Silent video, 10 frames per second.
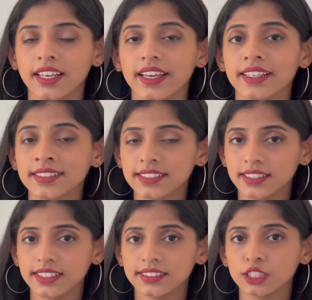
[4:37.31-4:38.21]
In this
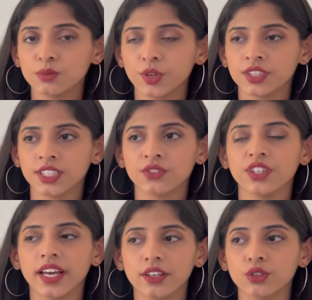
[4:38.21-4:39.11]
research project, we
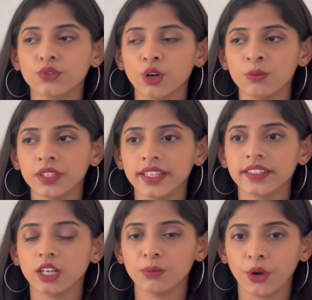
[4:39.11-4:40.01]
had to formulate
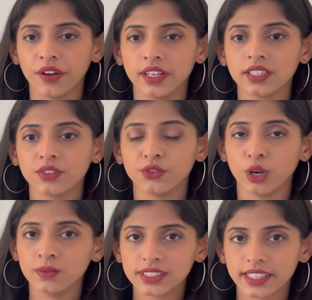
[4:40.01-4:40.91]
a product
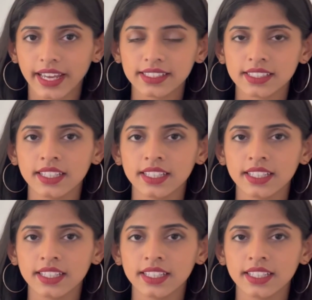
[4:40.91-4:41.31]
from scratch,